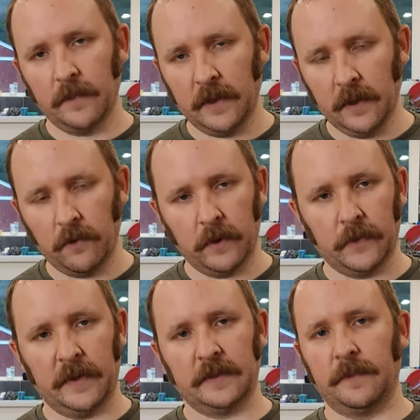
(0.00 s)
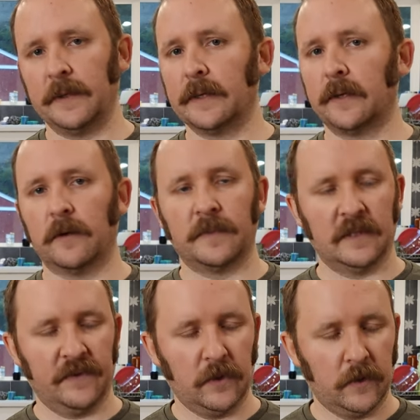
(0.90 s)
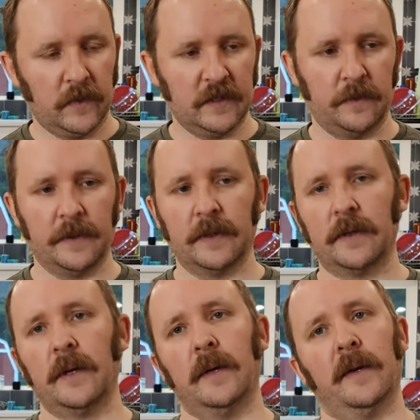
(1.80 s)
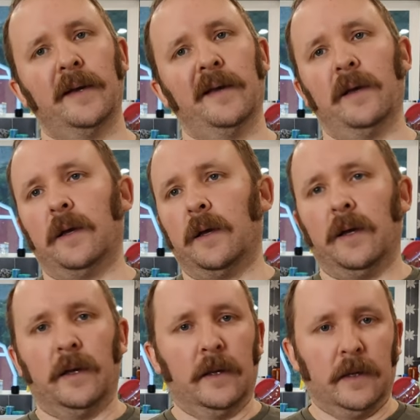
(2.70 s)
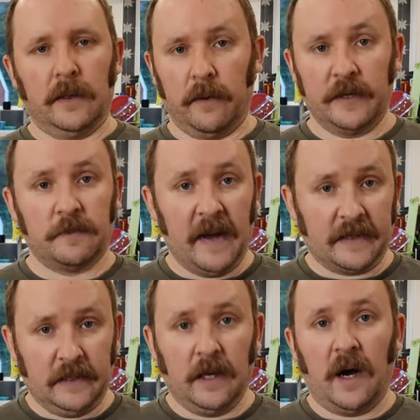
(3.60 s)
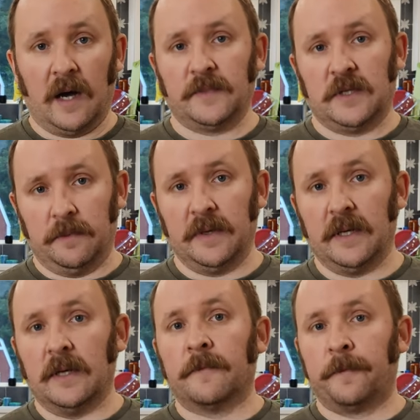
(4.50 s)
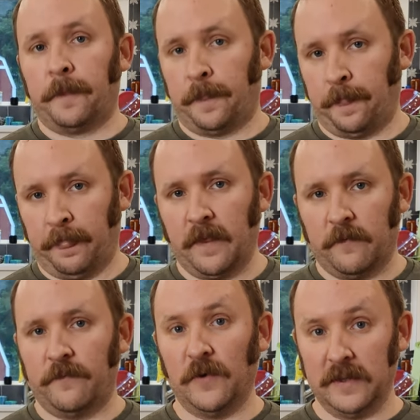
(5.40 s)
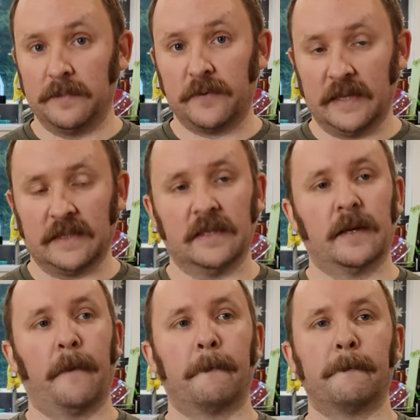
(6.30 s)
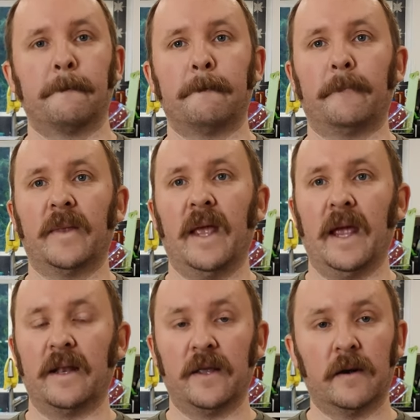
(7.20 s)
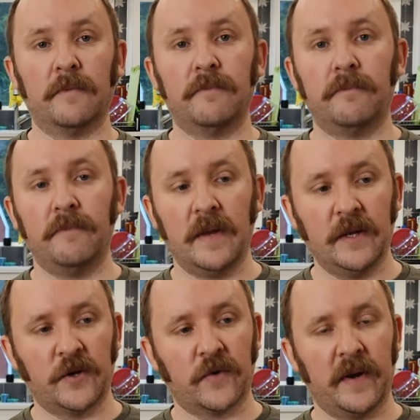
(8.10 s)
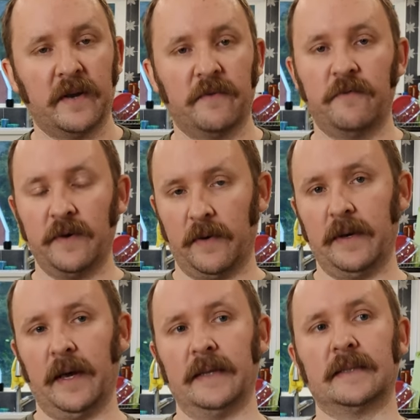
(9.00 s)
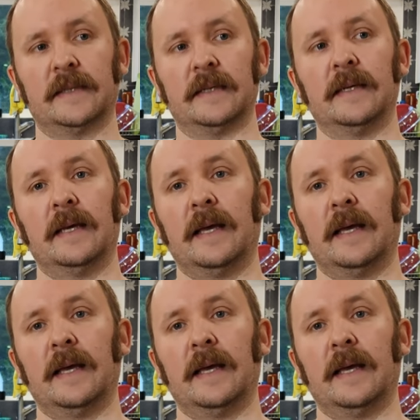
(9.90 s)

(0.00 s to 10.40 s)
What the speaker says: Being a Northwest beer, you know, Pacific Northwest beer, you're expecting the hops to be fully present. And they're integrated very nicely.